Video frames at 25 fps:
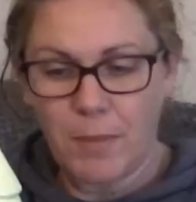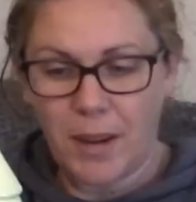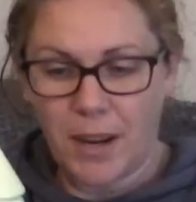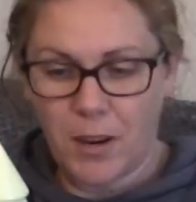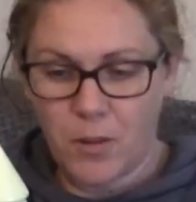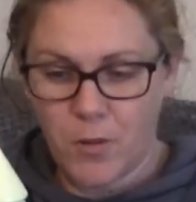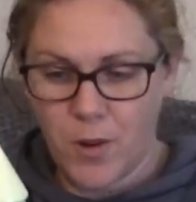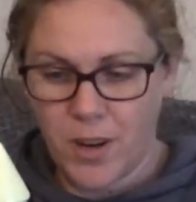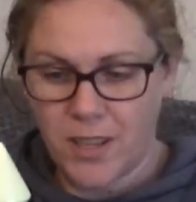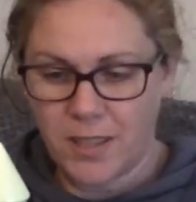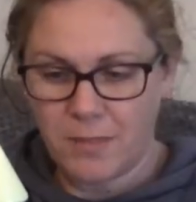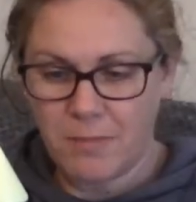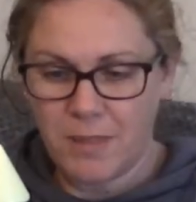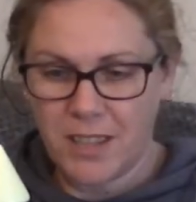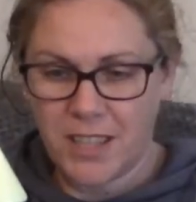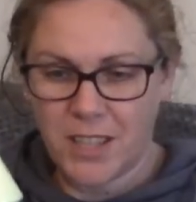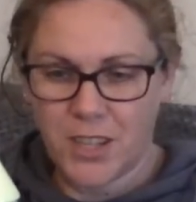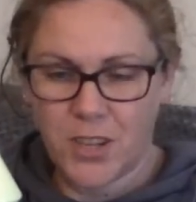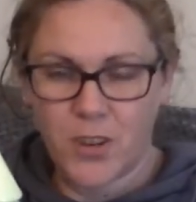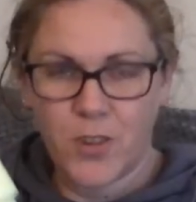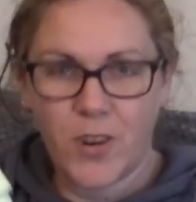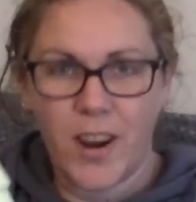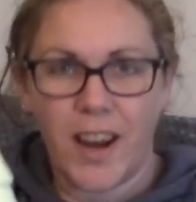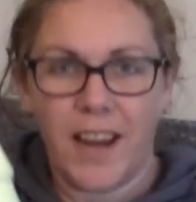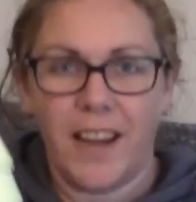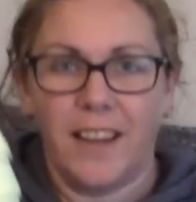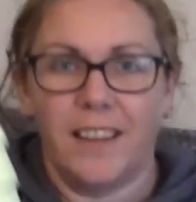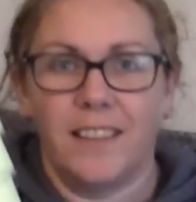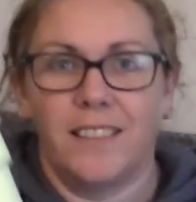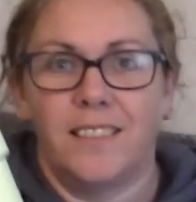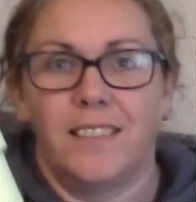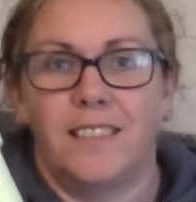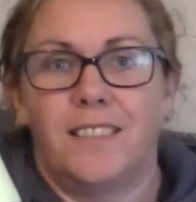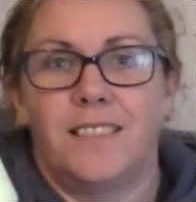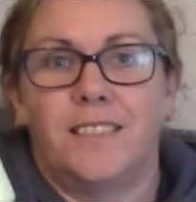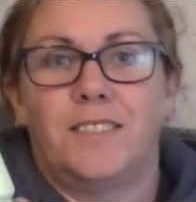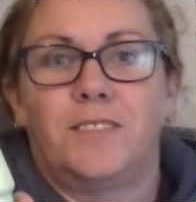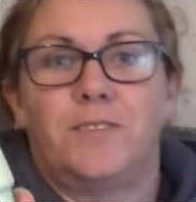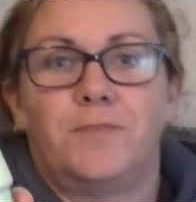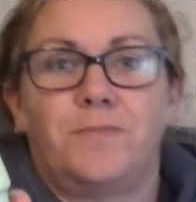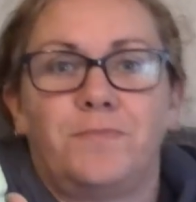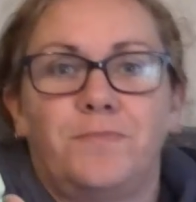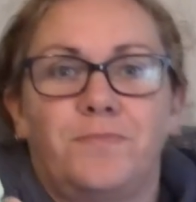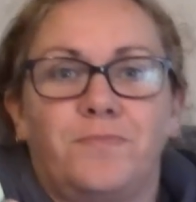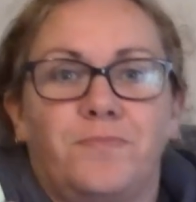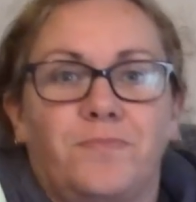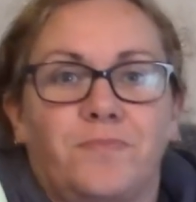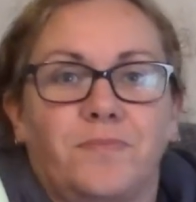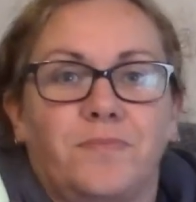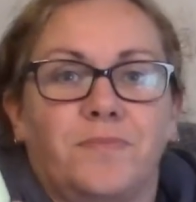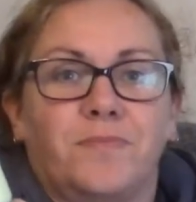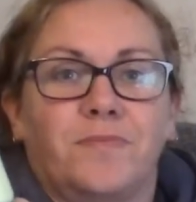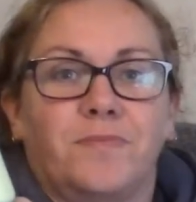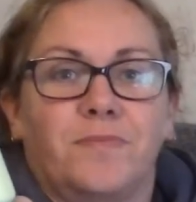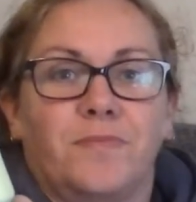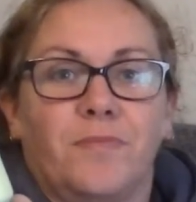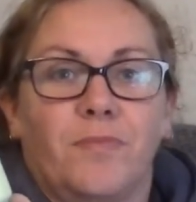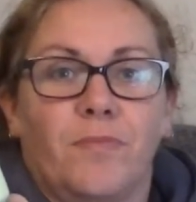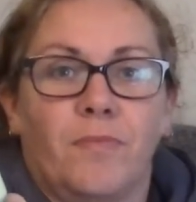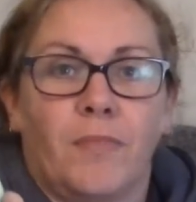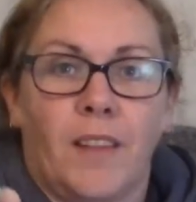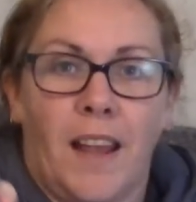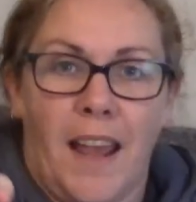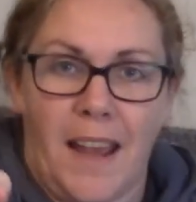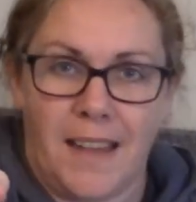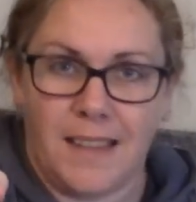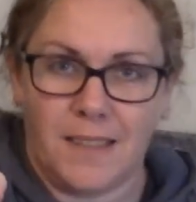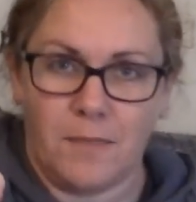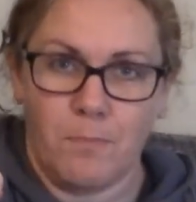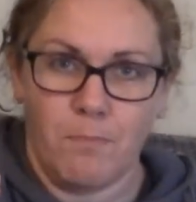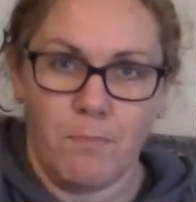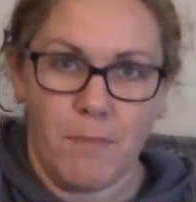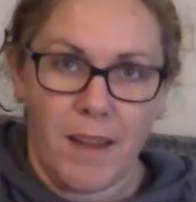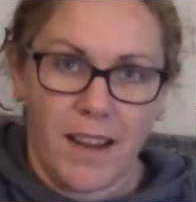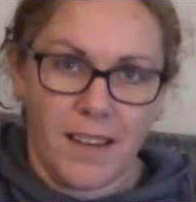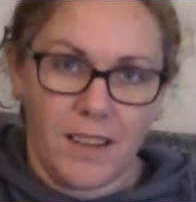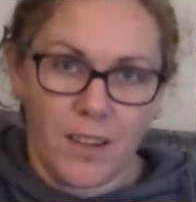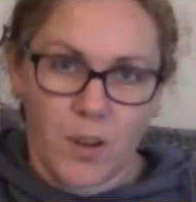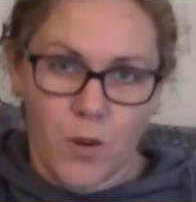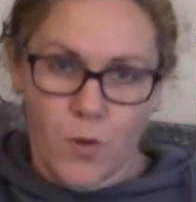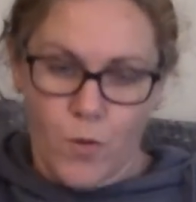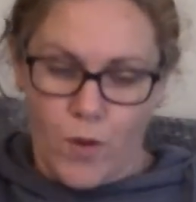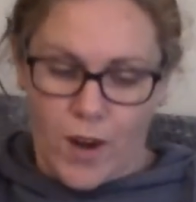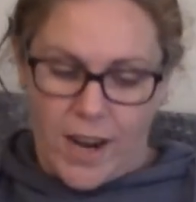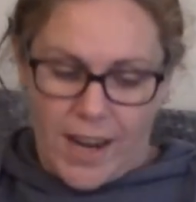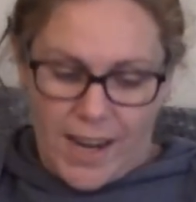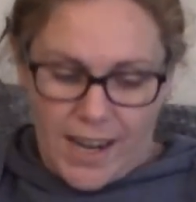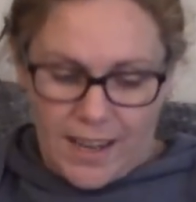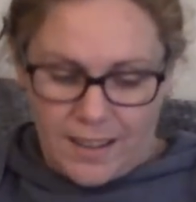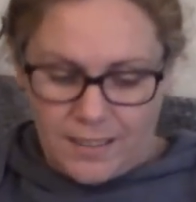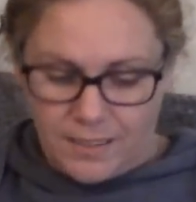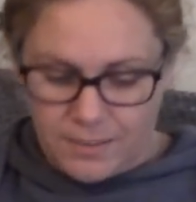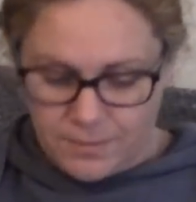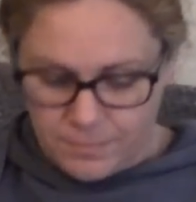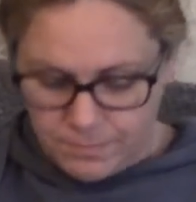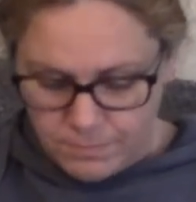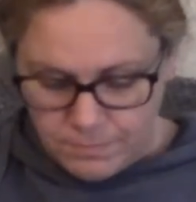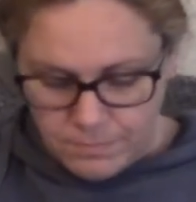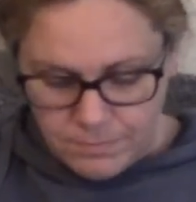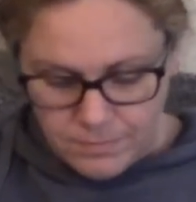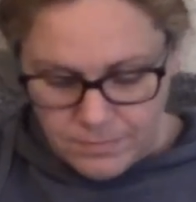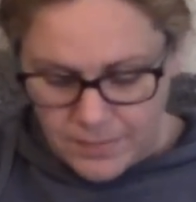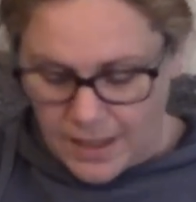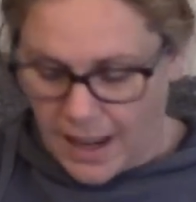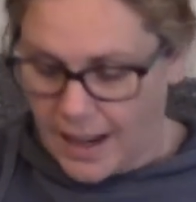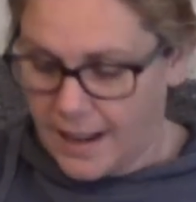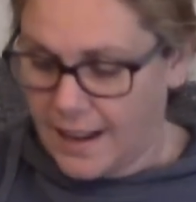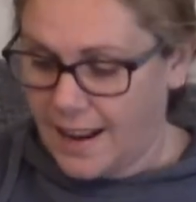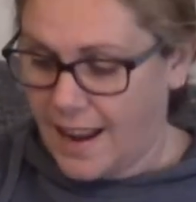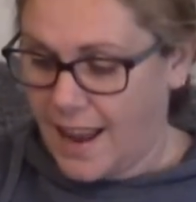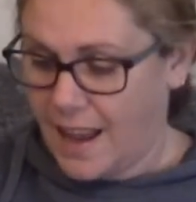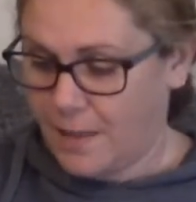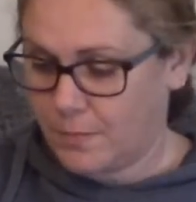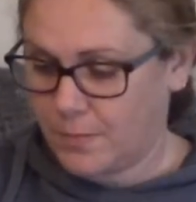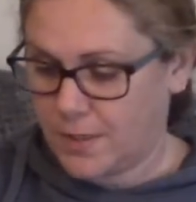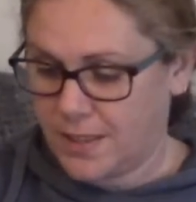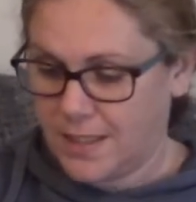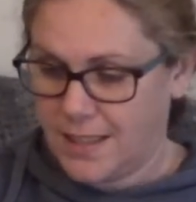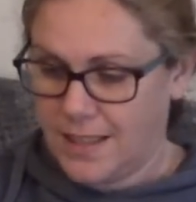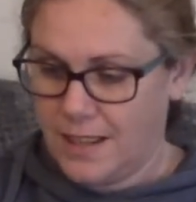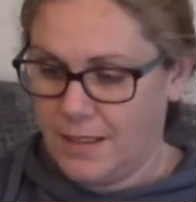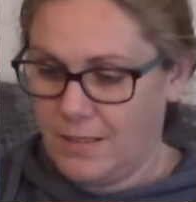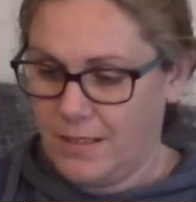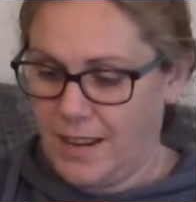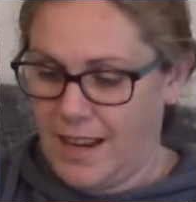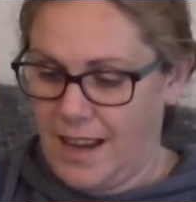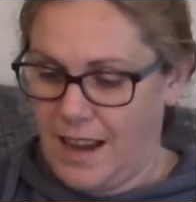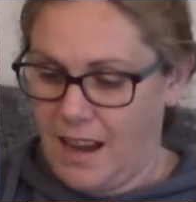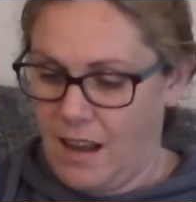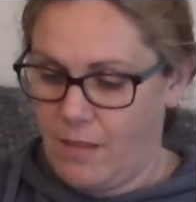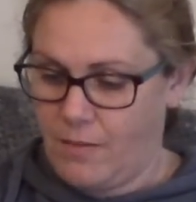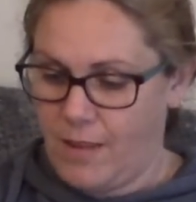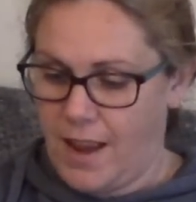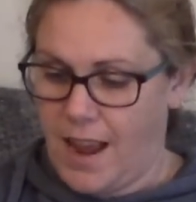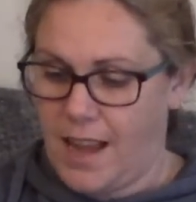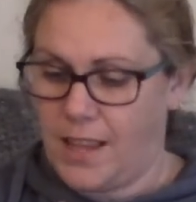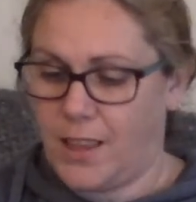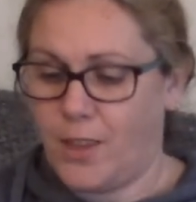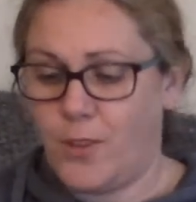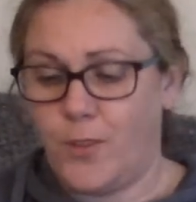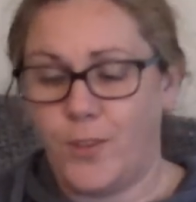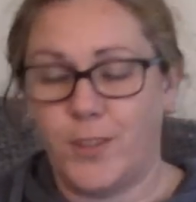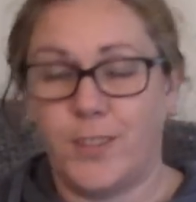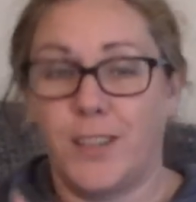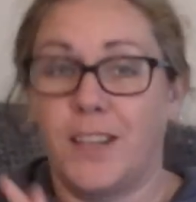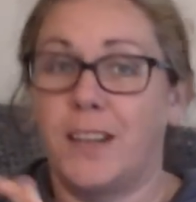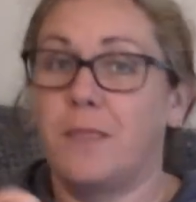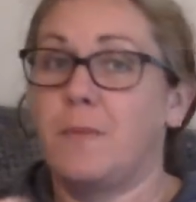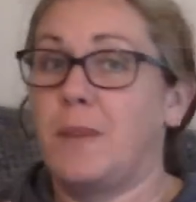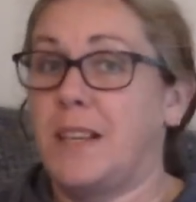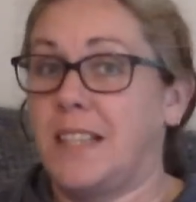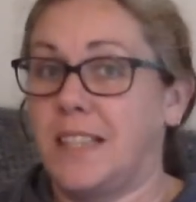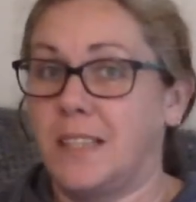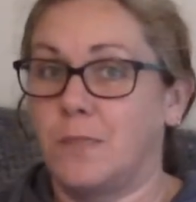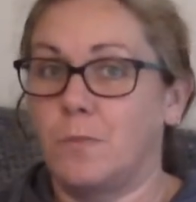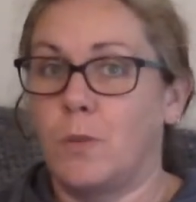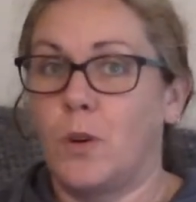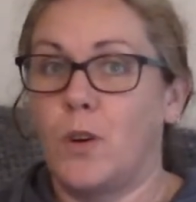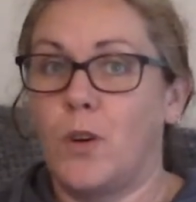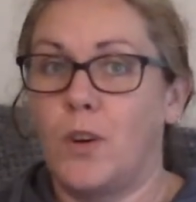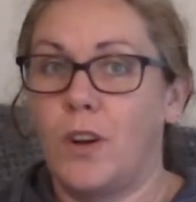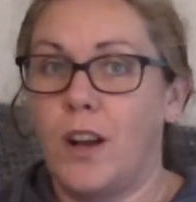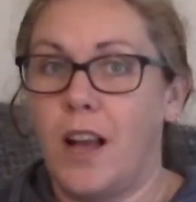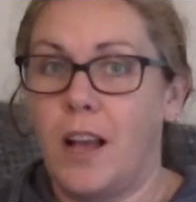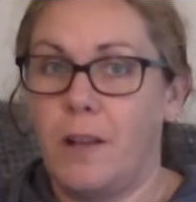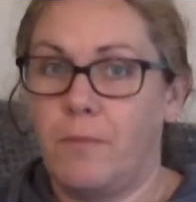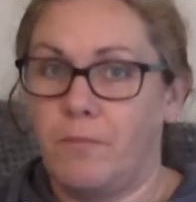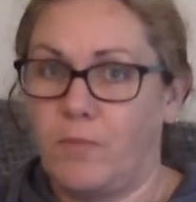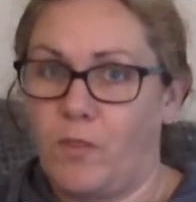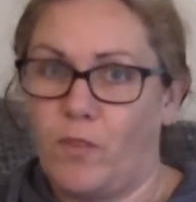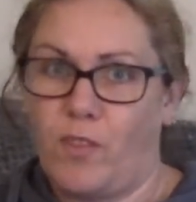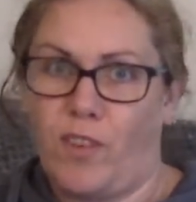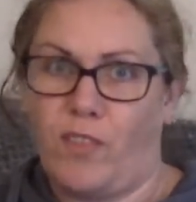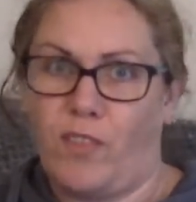Christmas tree. It's mint green and I absolutely love it. I thought it was going to be smaller for